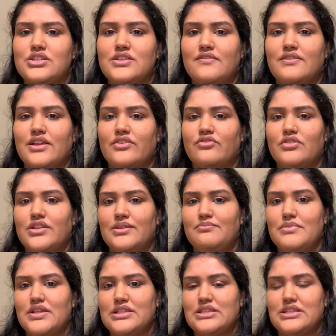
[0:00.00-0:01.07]
I've like really
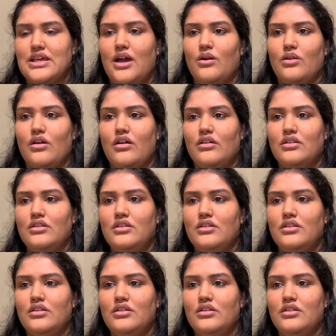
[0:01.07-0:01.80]
missed out on,